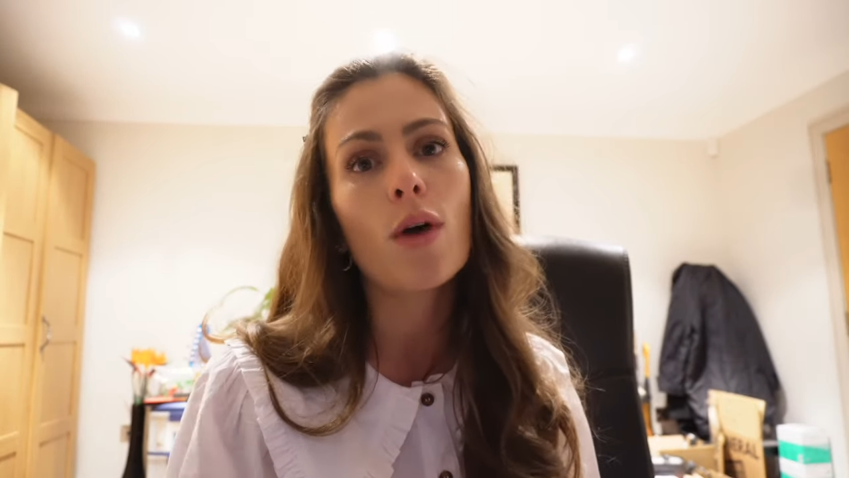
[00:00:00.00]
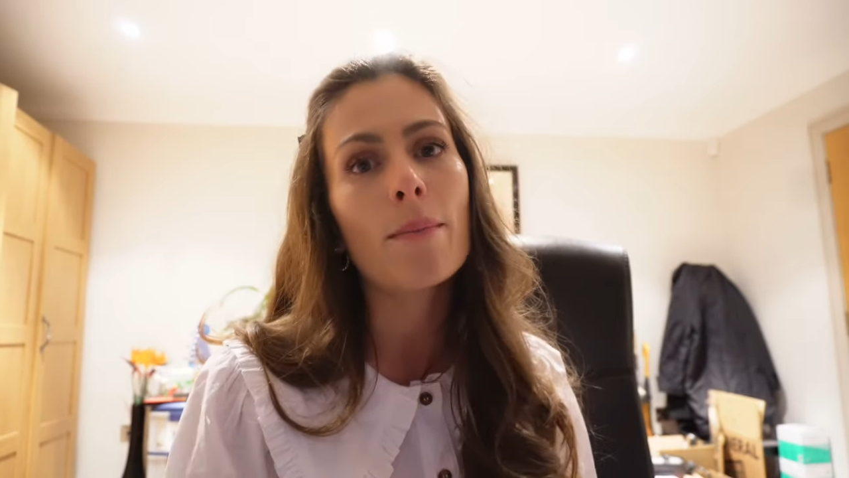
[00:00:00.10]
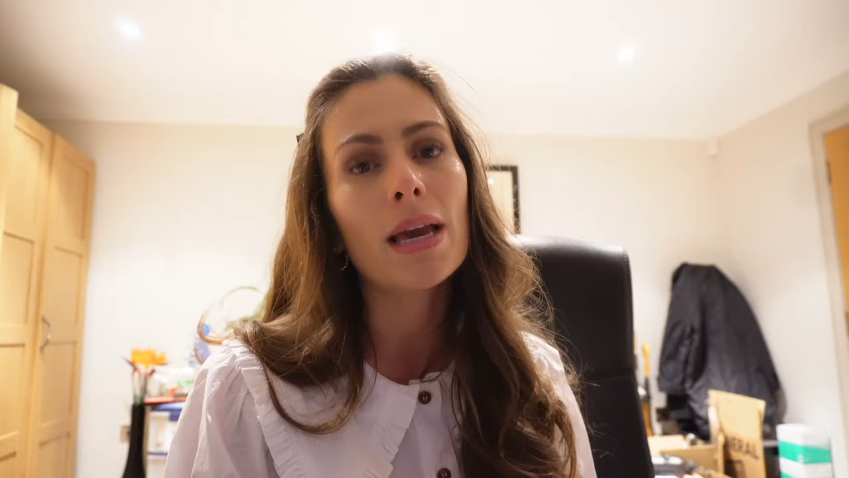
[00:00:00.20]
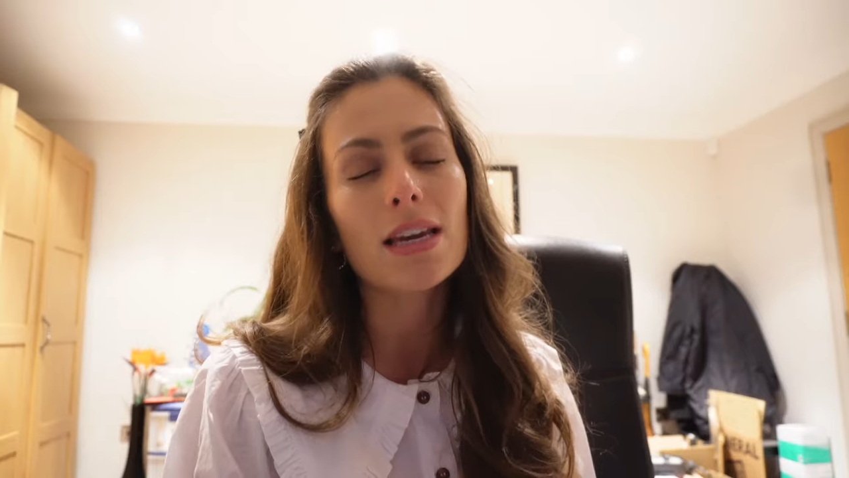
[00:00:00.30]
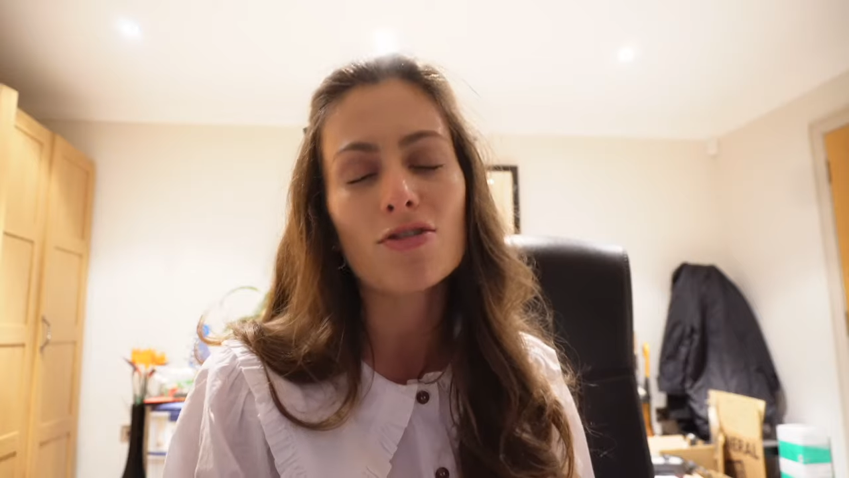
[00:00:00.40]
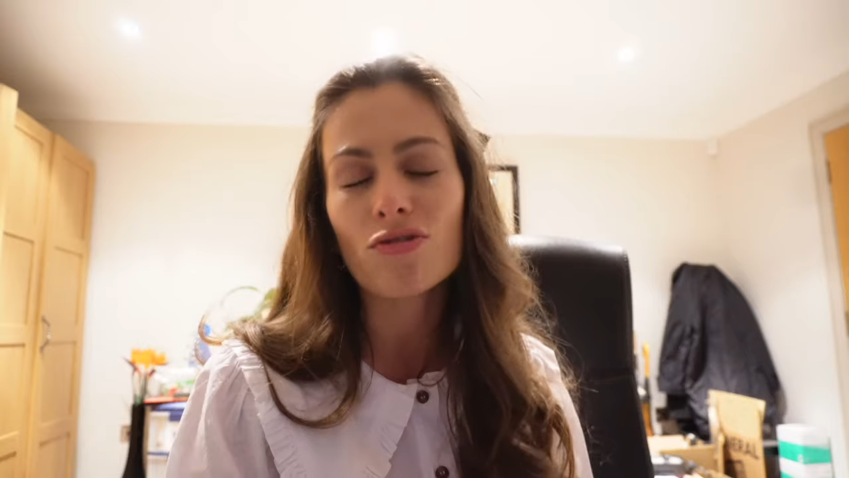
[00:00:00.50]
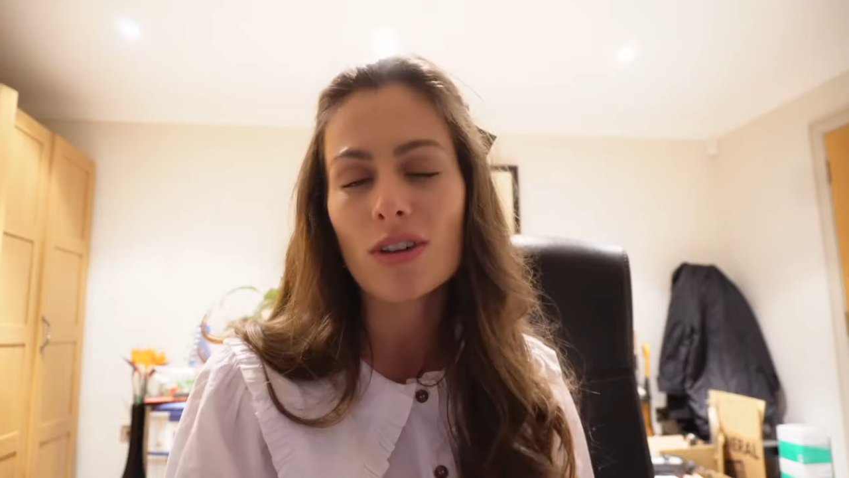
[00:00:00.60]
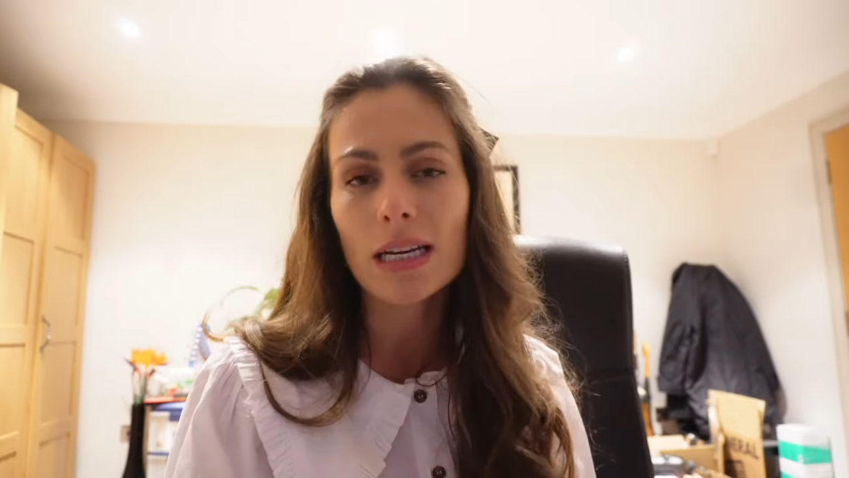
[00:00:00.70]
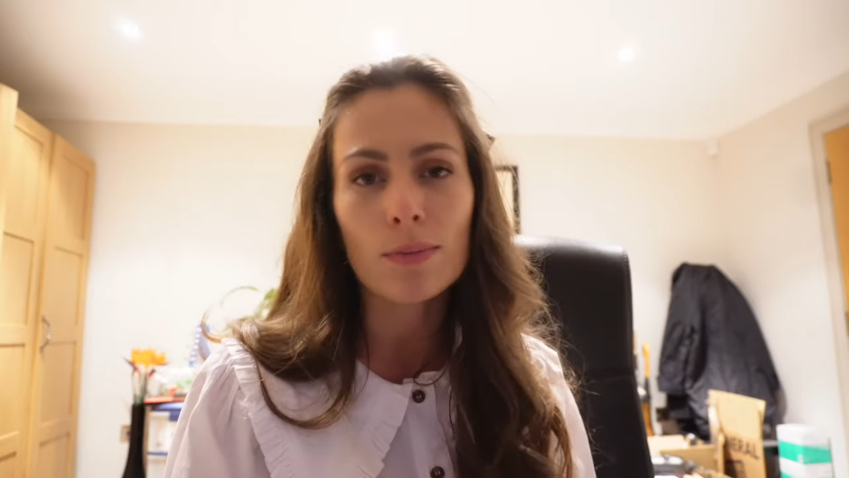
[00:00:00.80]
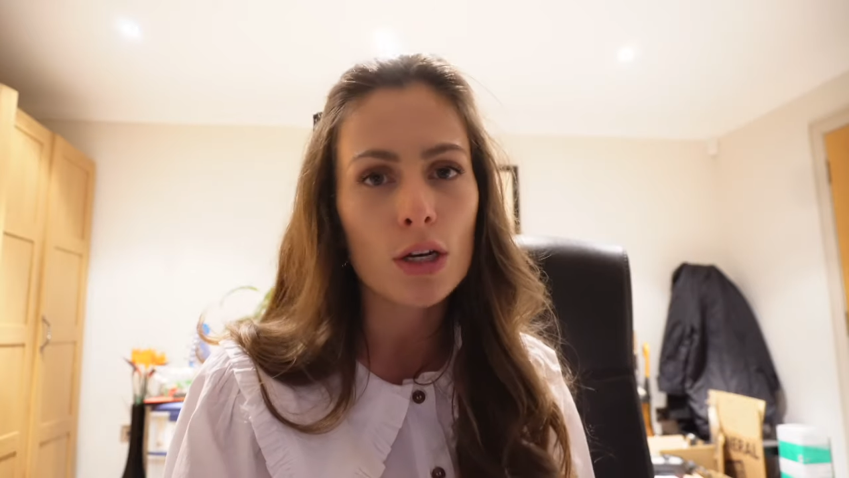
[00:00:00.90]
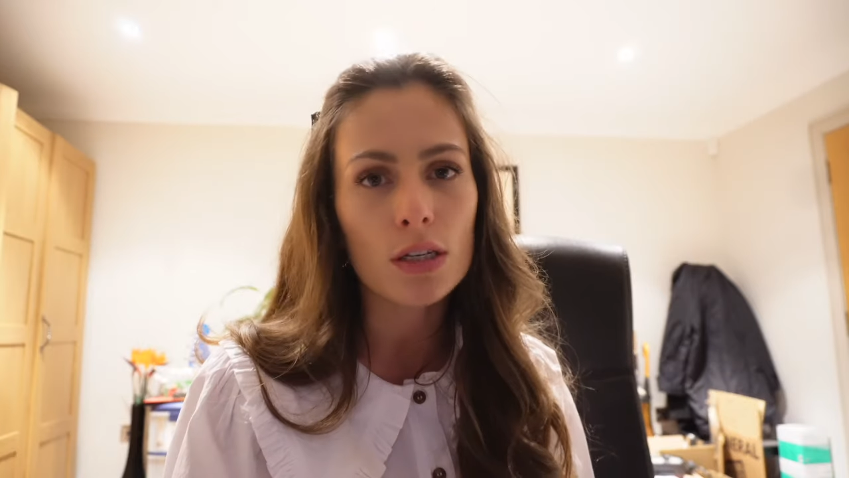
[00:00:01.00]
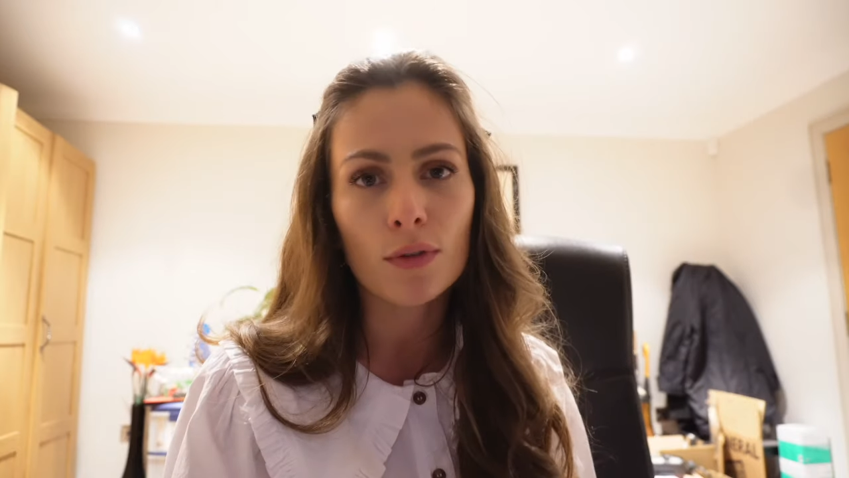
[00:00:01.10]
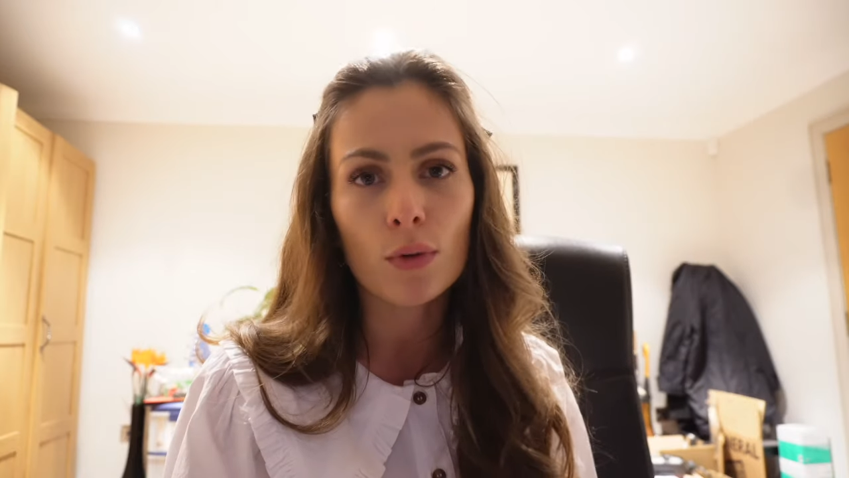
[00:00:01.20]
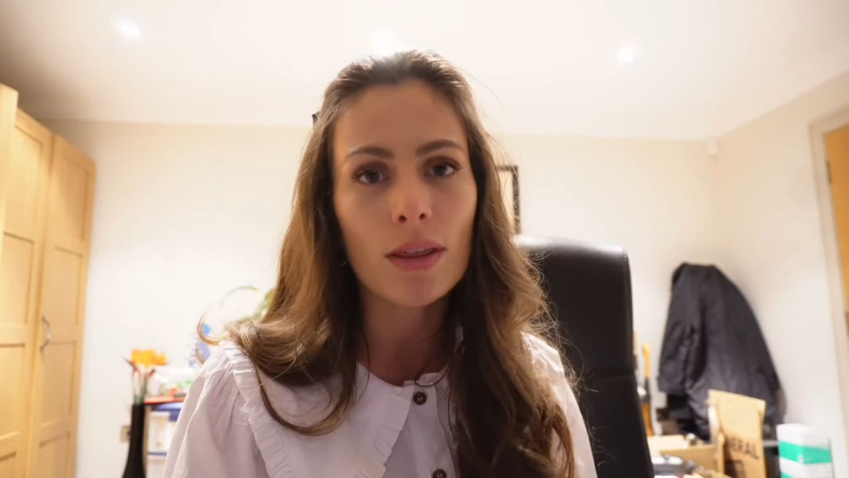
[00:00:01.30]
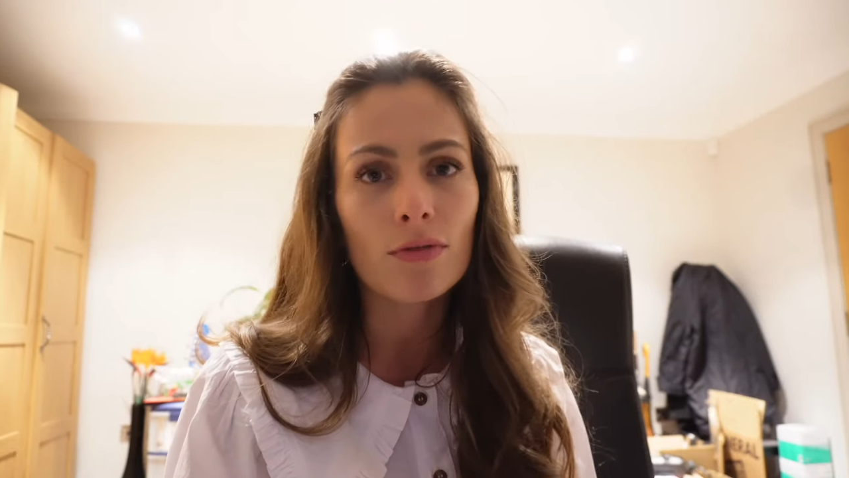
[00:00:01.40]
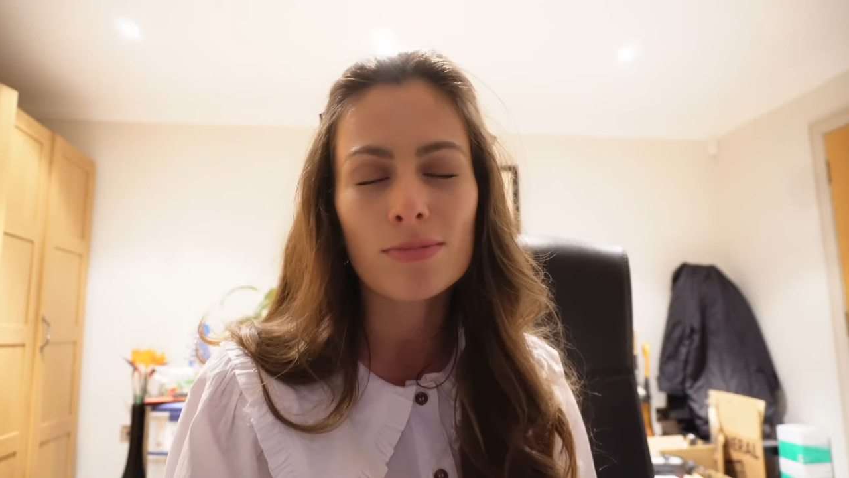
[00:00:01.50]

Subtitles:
and make it really beautiful with a